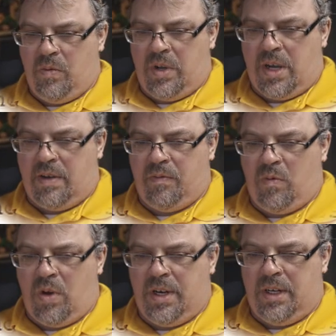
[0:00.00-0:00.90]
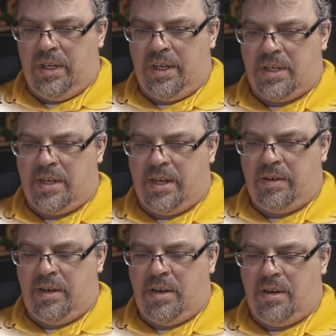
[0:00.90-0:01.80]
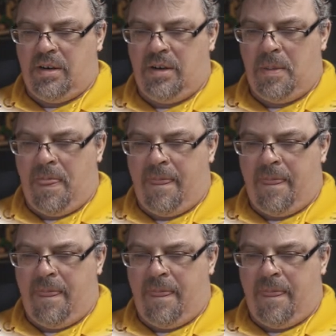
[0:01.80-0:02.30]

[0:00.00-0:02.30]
We have one list down here.